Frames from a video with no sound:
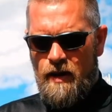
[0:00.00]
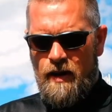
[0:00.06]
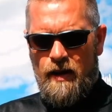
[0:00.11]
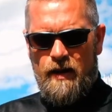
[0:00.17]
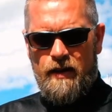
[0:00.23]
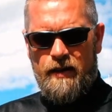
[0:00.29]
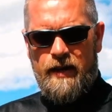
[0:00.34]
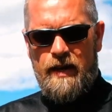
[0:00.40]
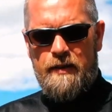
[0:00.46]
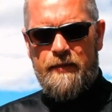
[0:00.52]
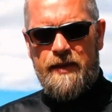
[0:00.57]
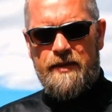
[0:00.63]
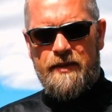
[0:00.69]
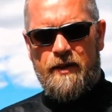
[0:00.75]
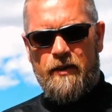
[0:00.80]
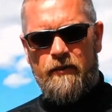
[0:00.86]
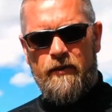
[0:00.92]
I came
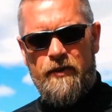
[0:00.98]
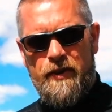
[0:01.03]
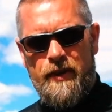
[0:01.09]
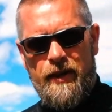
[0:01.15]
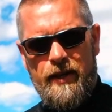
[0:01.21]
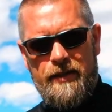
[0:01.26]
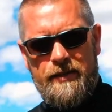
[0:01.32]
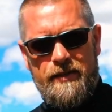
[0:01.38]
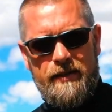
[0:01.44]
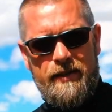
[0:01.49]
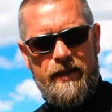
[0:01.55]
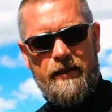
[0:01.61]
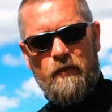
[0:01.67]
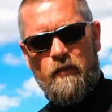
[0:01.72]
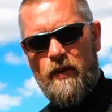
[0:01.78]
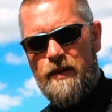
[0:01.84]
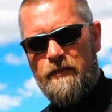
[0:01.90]
into Karuna
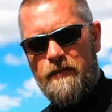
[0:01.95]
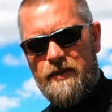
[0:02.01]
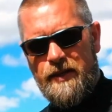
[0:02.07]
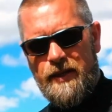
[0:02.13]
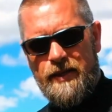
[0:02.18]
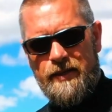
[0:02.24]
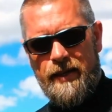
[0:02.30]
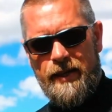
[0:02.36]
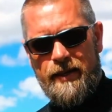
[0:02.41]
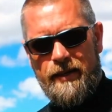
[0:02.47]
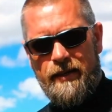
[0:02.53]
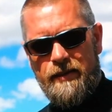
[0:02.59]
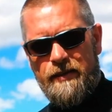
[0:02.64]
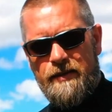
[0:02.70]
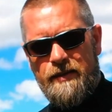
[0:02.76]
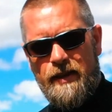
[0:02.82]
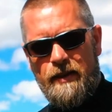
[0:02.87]
yesterday, weather was exactly
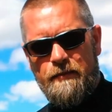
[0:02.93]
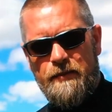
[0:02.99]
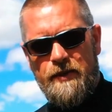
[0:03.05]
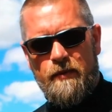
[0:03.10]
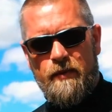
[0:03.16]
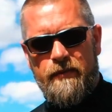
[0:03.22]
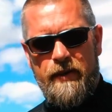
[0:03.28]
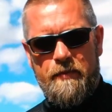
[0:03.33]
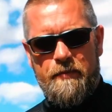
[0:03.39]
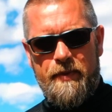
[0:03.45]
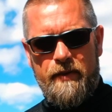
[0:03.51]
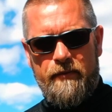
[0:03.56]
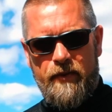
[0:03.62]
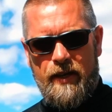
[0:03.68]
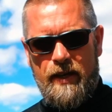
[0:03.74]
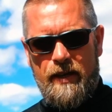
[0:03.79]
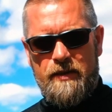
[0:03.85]
the same. So we've had a bit
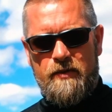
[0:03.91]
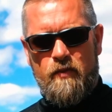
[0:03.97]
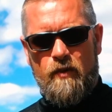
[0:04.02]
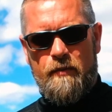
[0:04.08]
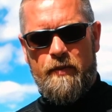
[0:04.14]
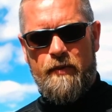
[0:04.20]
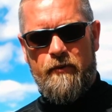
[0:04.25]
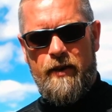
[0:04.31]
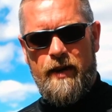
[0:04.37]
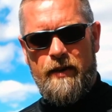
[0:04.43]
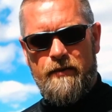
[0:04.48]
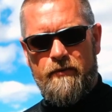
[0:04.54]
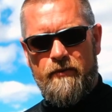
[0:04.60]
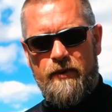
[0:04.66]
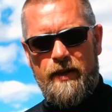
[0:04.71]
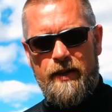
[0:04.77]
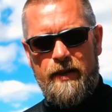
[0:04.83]
of a kit swap
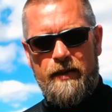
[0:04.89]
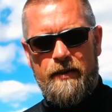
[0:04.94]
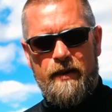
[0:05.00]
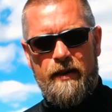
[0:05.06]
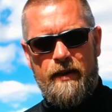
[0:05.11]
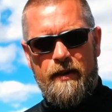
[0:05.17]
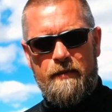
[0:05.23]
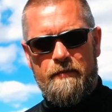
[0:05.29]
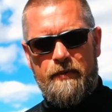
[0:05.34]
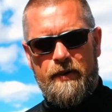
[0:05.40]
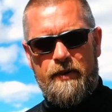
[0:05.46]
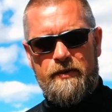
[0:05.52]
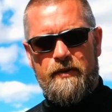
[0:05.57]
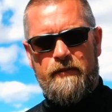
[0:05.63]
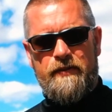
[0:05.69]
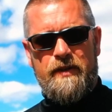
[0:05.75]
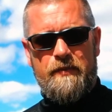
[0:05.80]
around really,
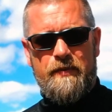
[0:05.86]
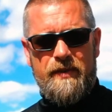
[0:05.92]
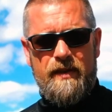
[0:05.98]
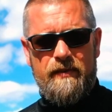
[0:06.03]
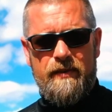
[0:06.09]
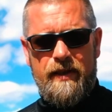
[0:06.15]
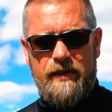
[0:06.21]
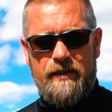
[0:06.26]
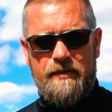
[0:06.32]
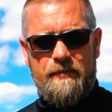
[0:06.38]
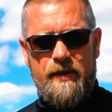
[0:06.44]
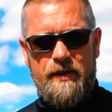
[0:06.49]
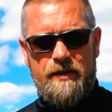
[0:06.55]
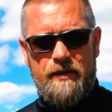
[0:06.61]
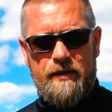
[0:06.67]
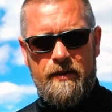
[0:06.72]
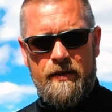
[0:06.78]
because obviously we don't need as
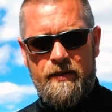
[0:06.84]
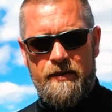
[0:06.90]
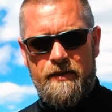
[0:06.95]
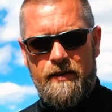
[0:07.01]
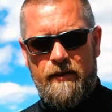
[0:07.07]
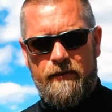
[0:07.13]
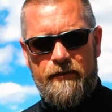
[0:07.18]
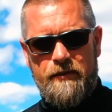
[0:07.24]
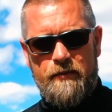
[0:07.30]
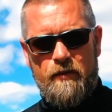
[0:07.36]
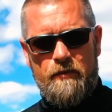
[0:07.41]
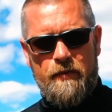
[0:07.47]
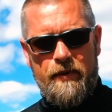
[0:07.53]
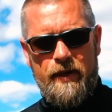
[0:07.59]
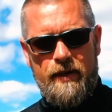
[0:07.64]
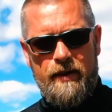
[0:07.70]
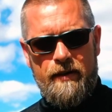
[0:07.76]
much of the stuff as what
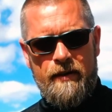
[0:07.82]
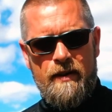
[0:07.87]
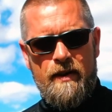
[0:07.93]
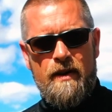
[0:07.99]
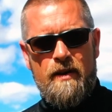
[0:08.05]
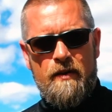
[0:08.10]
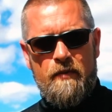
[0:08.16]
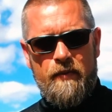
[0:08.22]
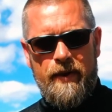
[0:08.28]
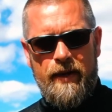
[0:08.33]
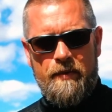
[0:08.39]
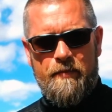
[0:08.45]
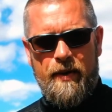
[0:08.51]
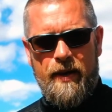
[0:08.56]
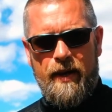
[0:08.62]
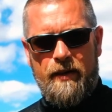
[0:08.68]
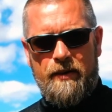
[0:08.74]
we
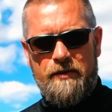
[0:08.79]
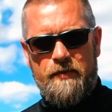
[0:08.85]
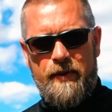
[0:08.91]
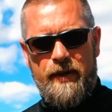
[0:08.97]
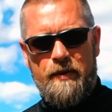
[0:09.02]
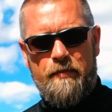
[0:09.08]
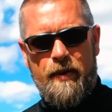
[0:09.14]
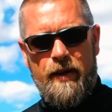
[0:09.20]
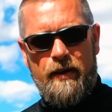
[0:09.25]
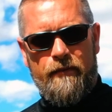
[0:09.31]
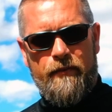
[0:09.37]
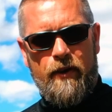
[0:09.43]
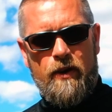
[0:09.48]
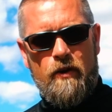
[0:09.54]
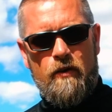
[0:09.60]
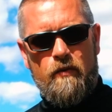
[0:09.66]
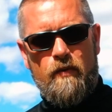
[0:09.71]
had packed for
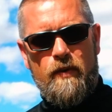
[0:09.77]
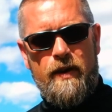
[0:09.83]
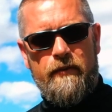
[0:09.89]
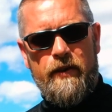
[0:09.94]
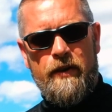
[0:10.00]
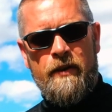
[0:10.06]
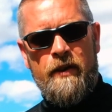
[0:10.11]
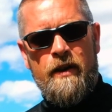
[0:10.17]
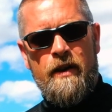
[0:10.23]
cold weather.